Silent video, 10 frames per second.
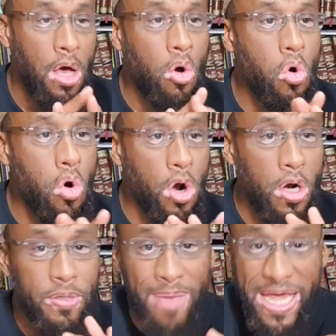
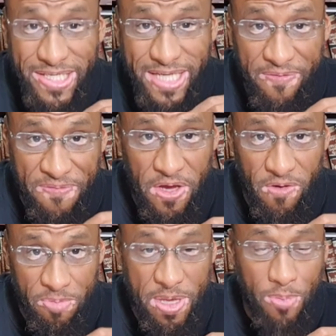or making takfir
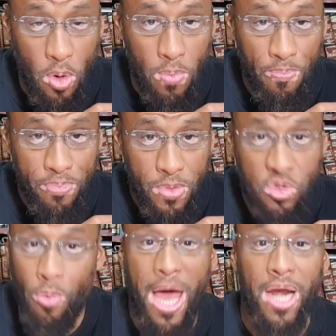of people.
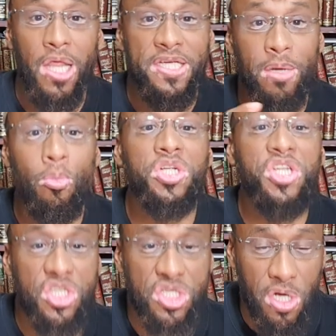Subhanallah, someone
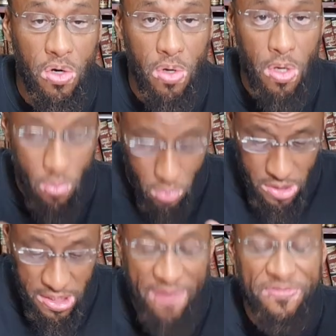just
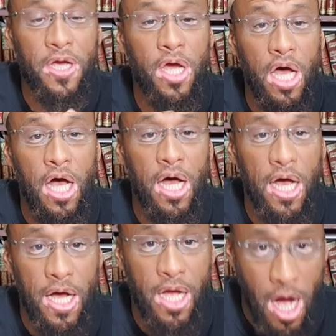left a,
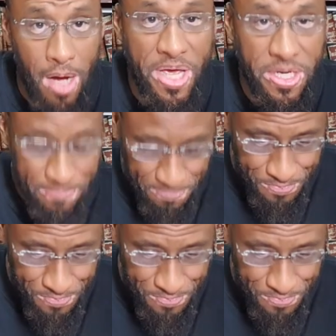a, a comment